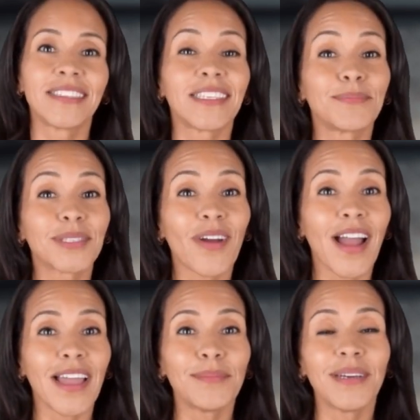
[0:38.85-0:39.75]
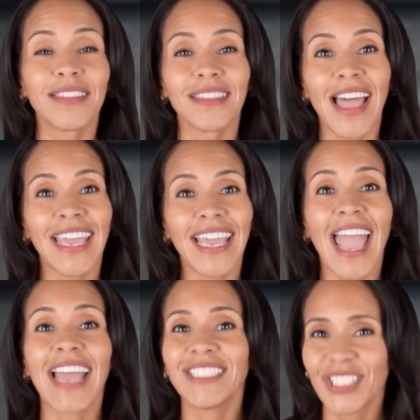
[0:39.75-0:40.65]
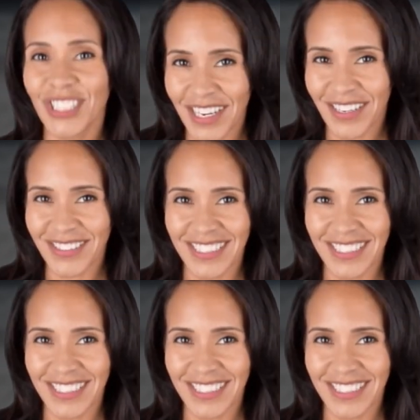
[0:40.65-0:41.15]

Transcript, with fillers: Subscribe, like, and share